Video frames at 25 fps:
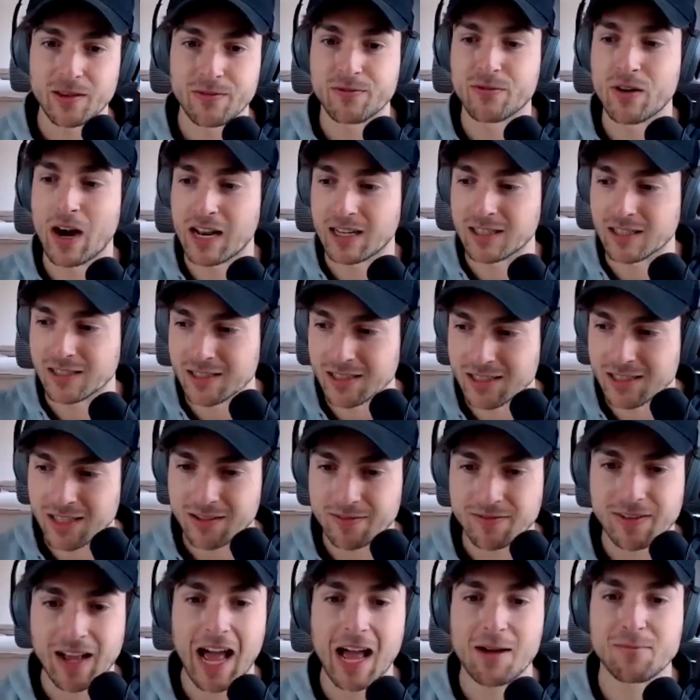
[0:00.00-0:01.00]
friends, the
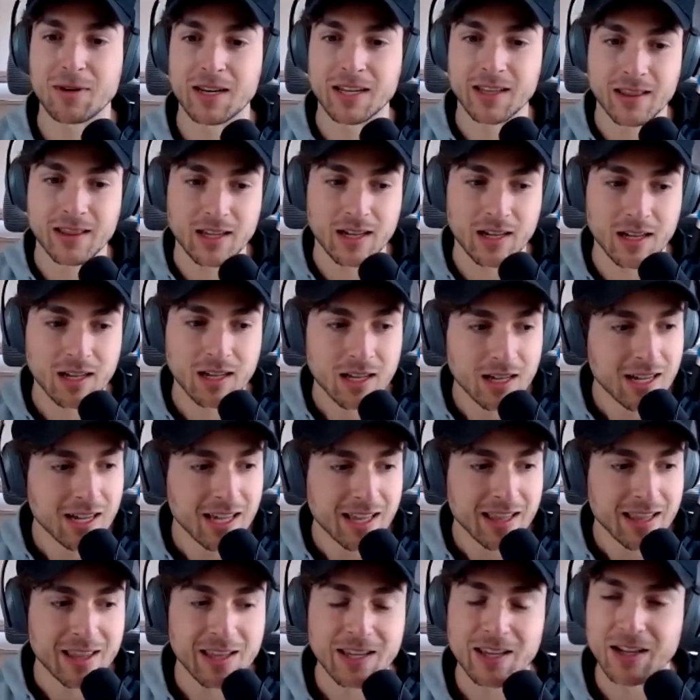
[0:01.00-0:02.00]
family, the
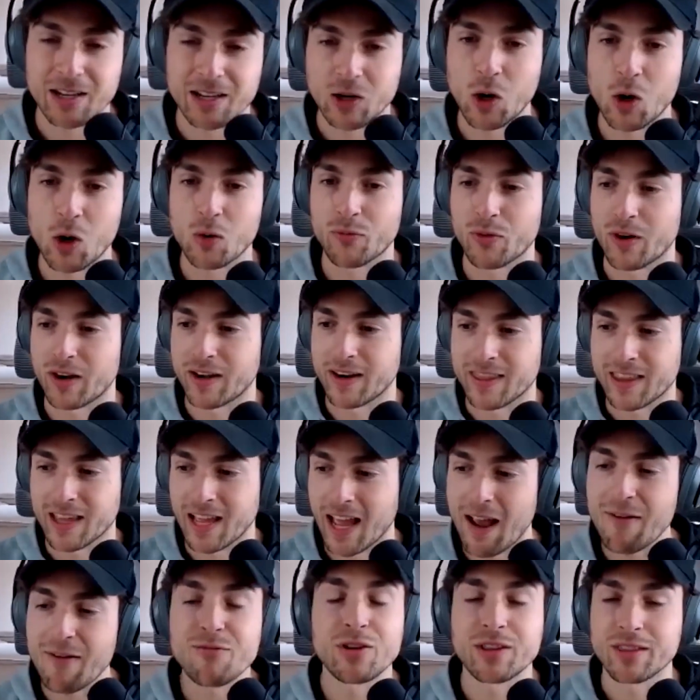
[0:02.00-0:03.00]
girlfriend, the
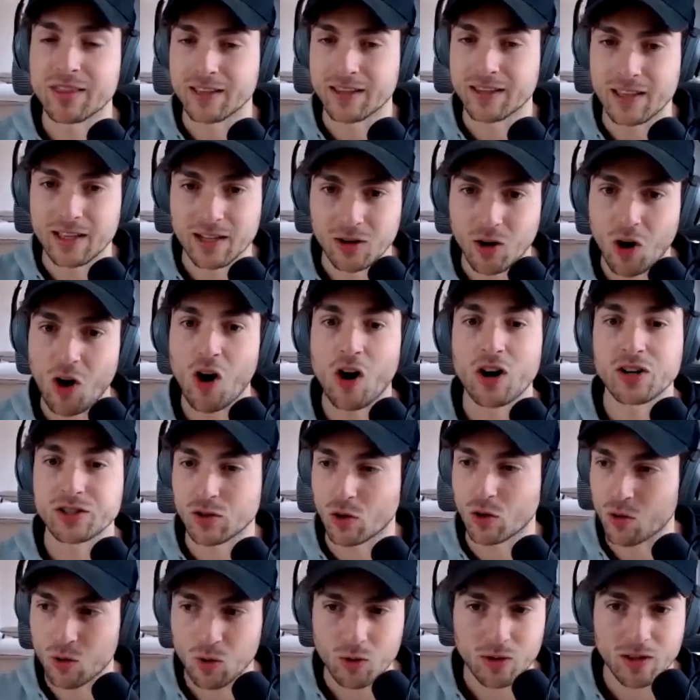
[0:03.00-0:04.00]
everything, the cars,
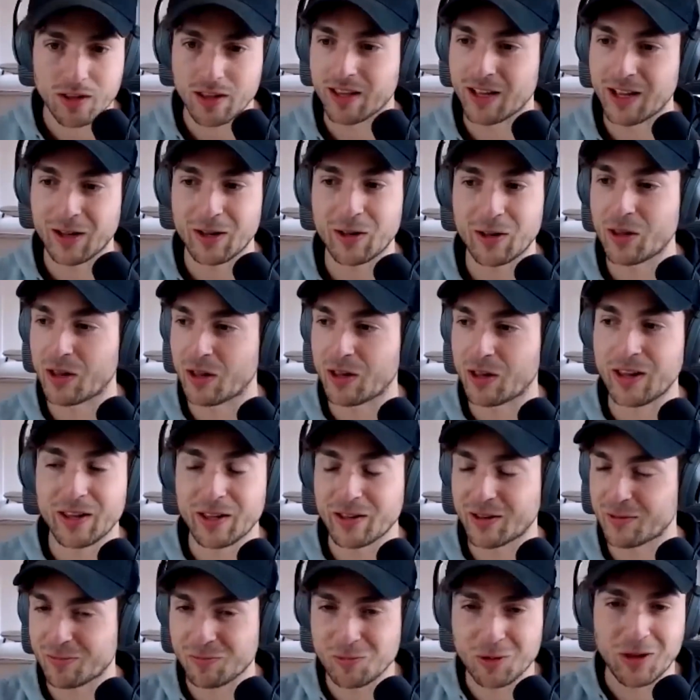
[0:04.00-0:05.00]

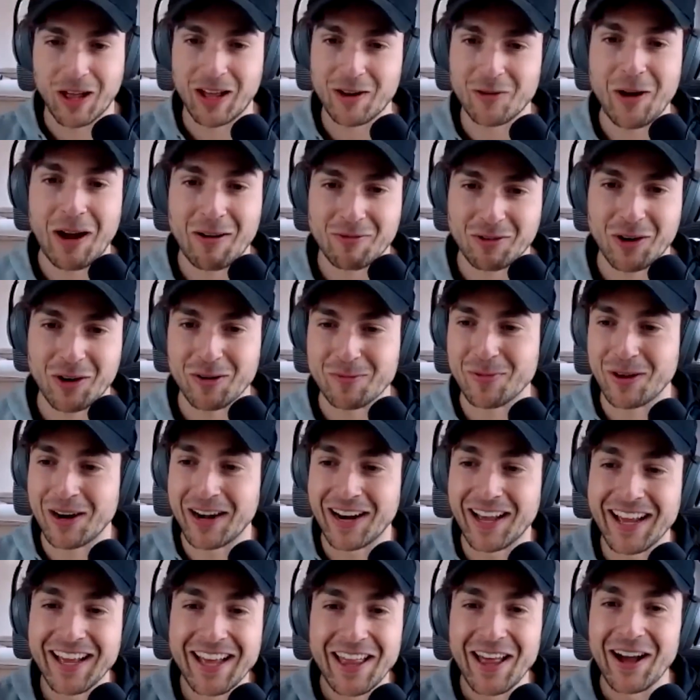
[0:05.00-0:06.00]
well, I don't have car, but
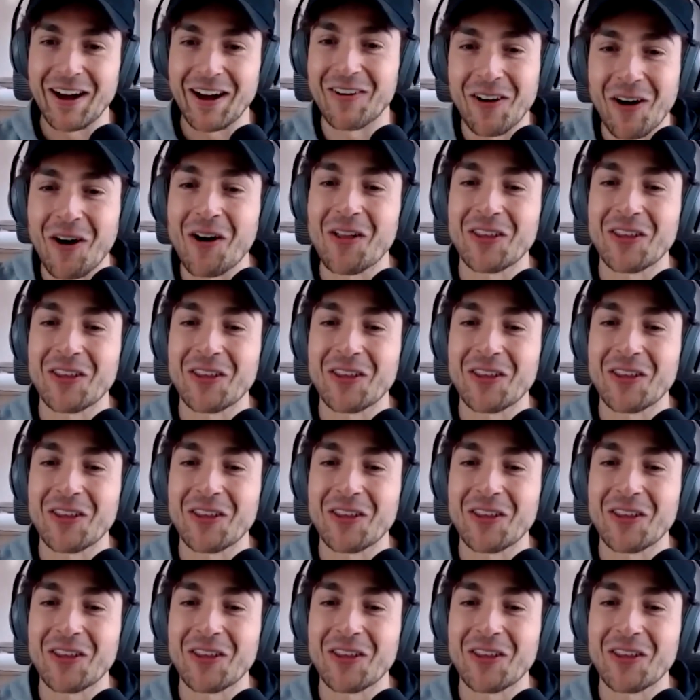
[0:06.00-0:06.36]
all